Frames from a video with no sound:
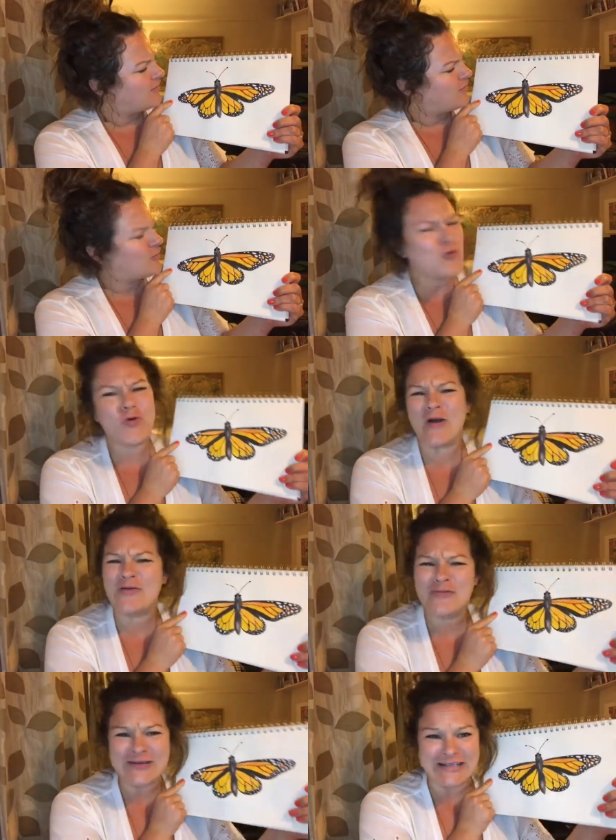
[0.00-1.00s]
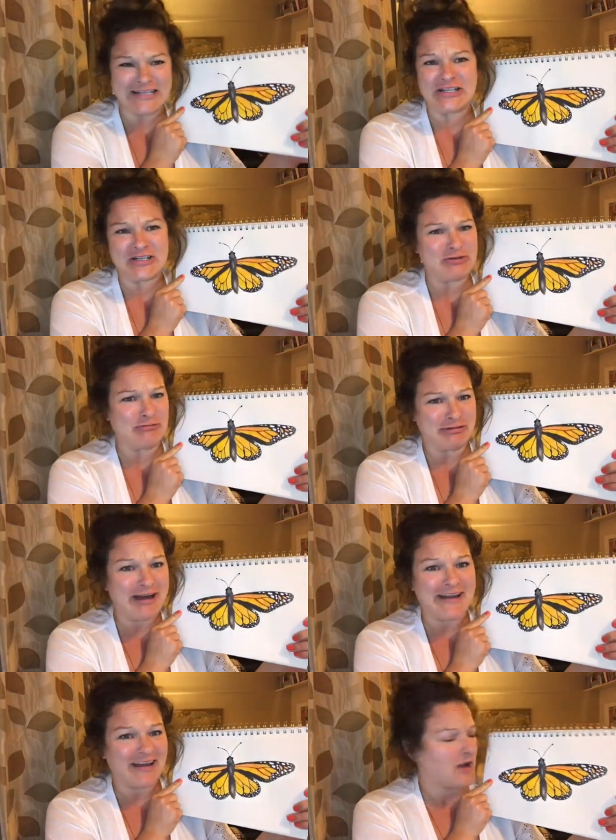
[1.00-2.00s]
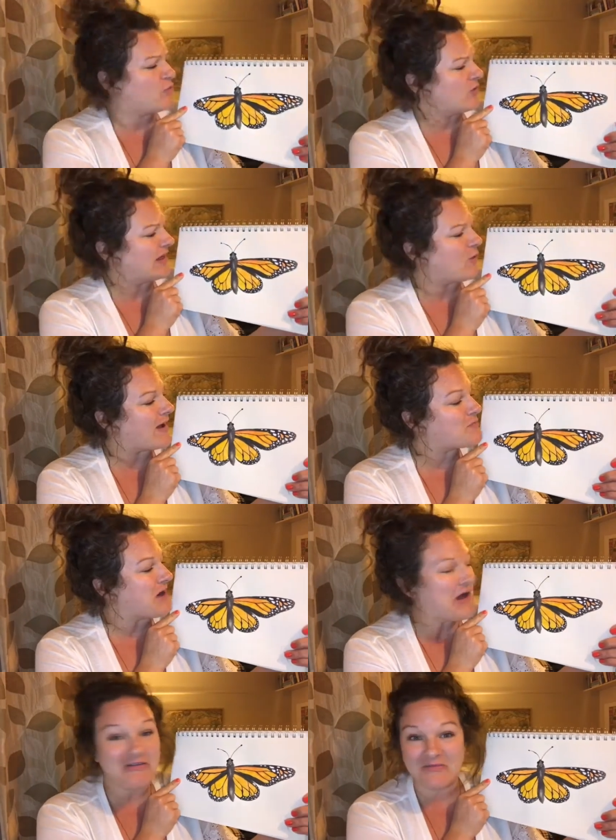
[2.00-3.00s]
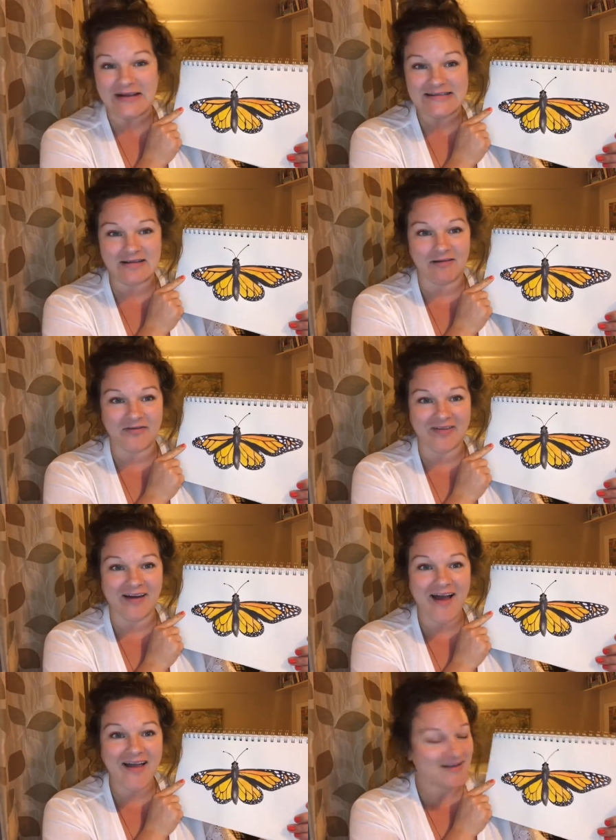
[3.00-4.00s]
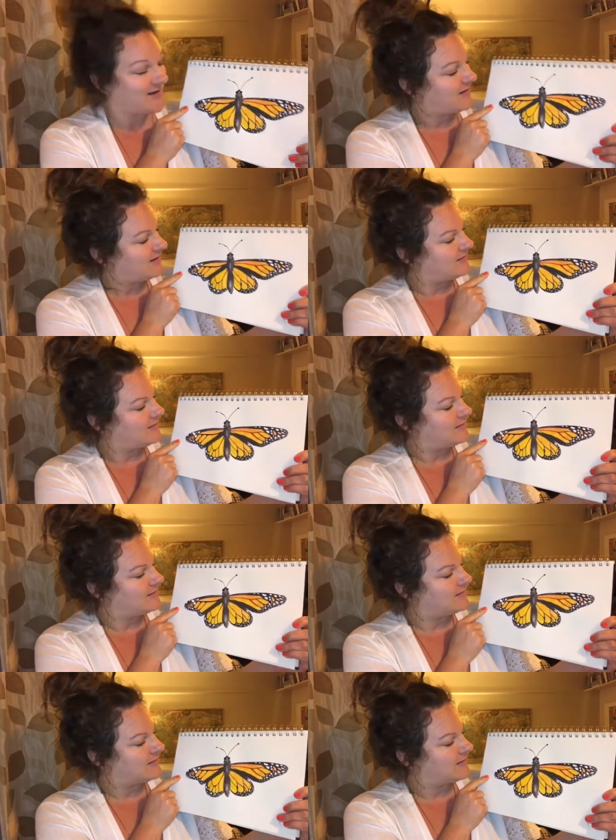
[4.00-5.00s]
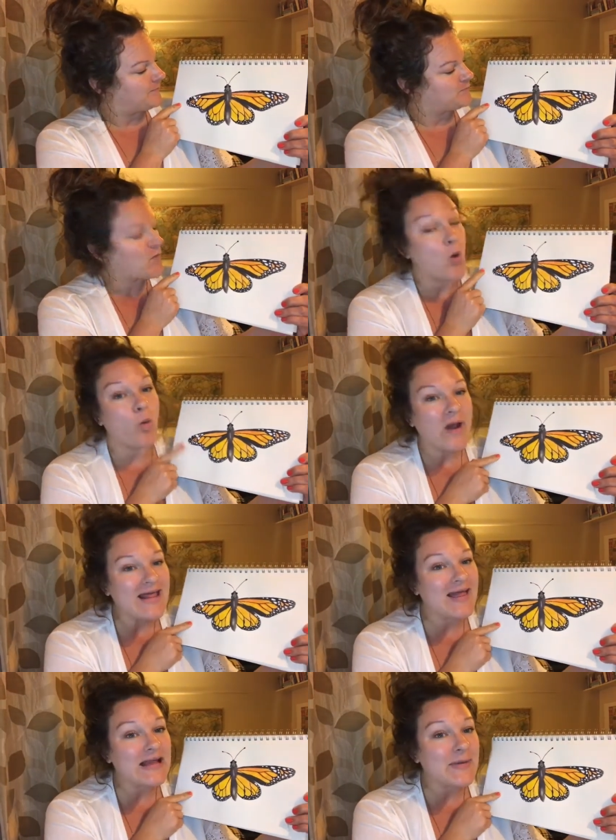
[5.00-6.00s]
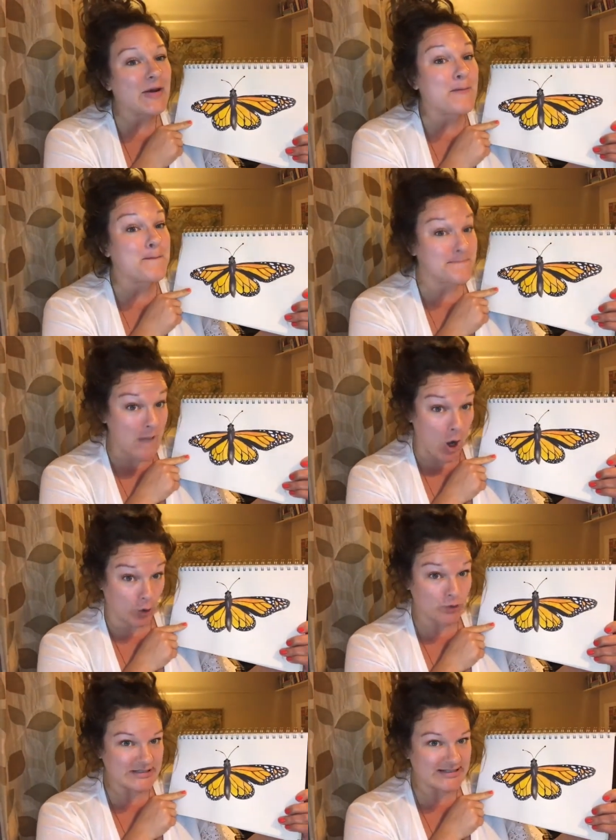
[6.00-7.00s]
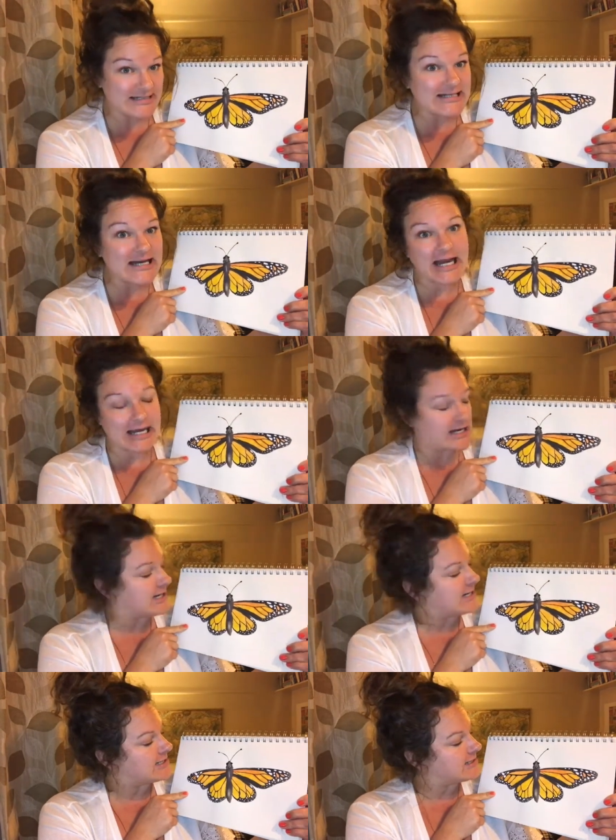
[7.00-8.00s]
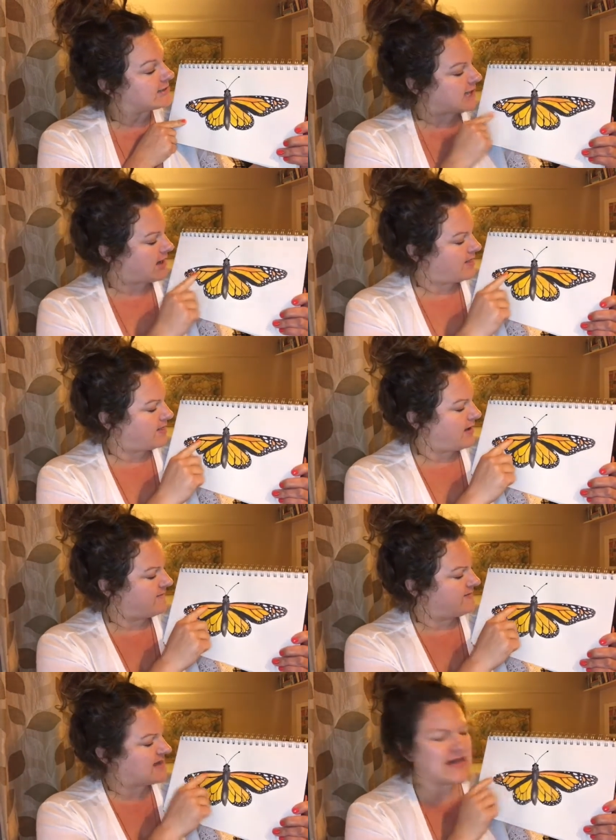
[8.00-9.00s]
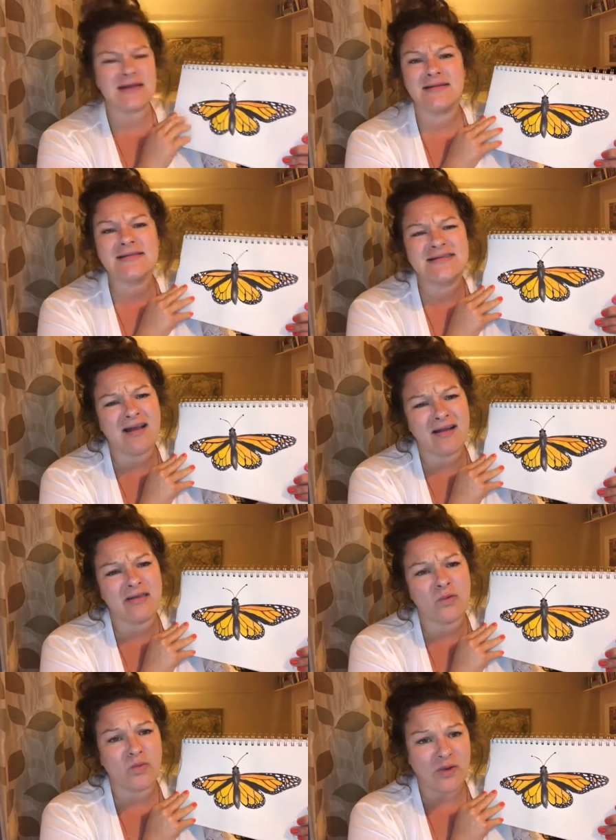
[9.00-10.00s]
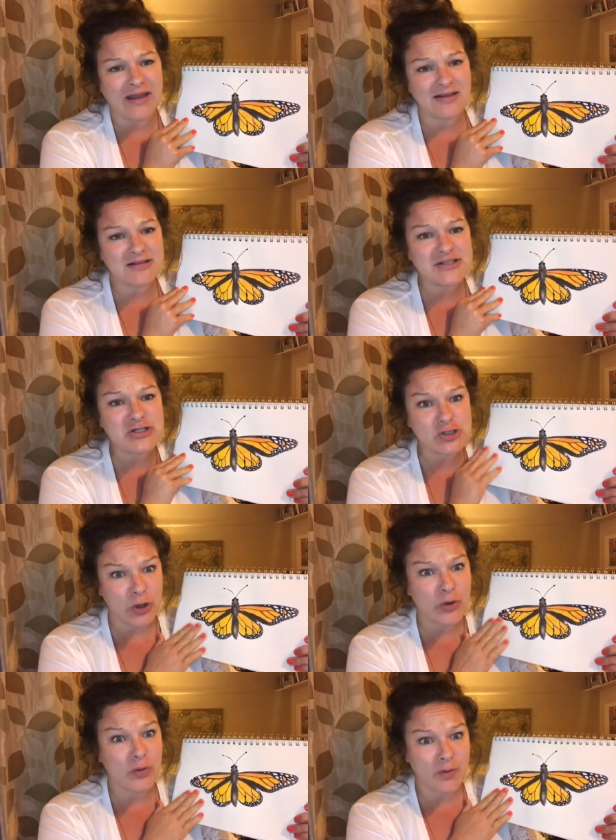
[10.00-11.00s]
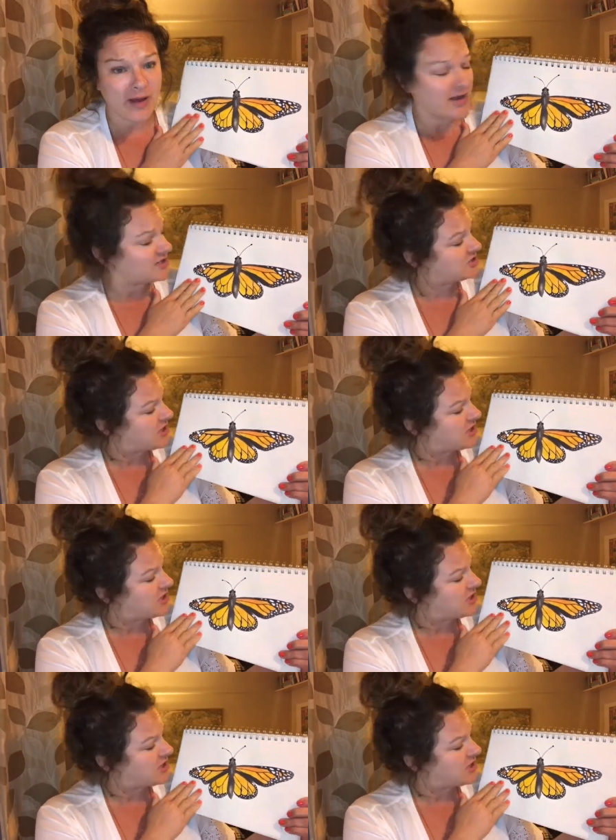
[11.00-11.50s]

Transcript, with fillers: Ooh, I really do like it. I'm really quite proud of myself for that. What I like about it most is I love the inside of the wing so much.